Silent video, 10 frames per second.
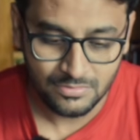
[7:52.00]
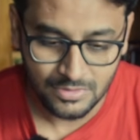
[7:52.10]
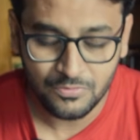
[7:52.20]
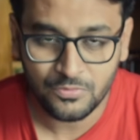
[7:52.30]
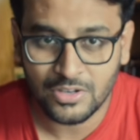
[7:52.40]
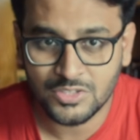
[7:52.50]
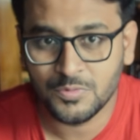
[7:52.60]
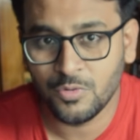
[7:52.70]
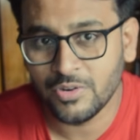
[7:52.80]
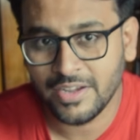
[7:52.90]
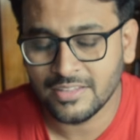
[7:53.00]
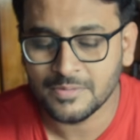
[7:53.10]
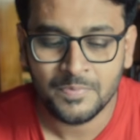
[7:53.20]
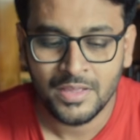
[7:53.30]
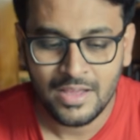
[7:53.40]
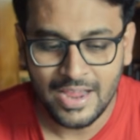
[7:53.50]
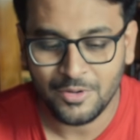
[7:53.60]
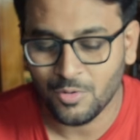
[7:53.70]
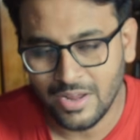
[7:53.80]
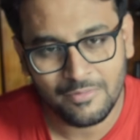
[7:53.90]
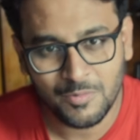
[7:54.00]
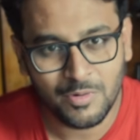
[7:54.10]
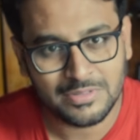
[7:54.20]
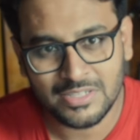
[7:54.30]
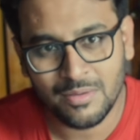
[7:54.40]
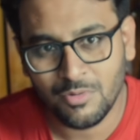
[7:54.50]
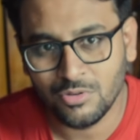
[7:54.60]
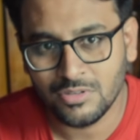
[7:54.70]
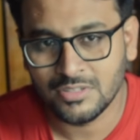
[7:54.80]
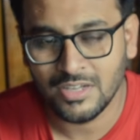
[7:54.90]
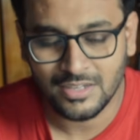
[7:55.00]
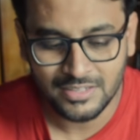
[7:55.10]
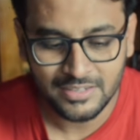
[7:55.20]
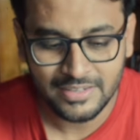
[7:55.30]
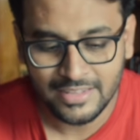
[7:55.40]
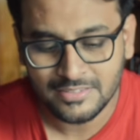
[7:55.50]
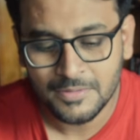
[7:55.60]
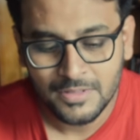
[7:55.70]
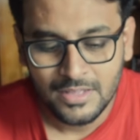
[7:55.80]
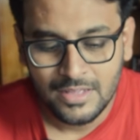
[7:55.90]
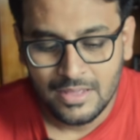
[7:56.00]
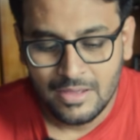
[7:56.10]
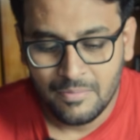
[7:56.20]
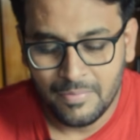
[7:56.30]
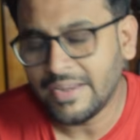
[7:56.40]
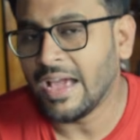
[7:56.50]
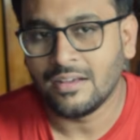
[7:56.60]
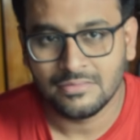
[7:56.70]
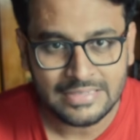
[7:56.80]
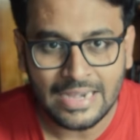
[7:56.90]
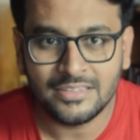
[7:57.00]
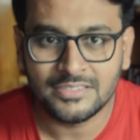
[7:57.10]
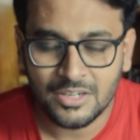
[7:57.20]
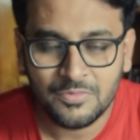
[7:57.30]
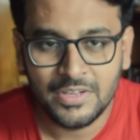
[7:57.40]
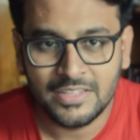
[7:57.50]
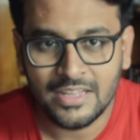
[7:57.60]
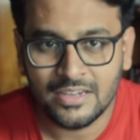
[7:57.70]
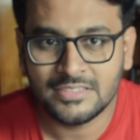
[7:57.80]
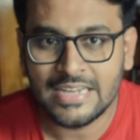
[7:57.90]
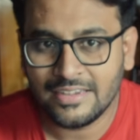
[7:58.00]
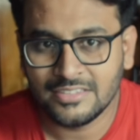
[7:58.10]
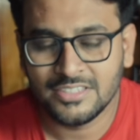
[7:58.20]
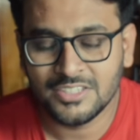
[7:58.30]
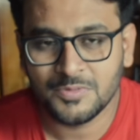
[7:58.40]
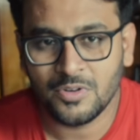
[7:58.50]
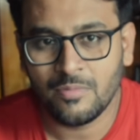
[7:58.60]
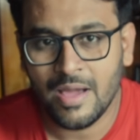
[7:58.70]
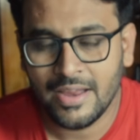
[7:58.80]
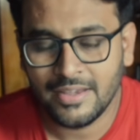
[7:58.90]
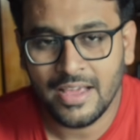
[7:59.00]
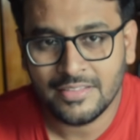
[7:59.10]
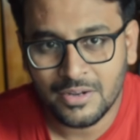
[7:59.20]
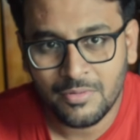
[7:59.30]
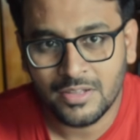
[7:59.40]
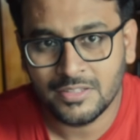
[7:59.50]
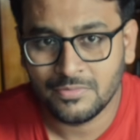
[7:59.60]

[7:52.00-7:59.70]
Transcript: the first 4 days. I don't have information about the other days. But yeah, that is roughly the statistics from IIT Hyderabad,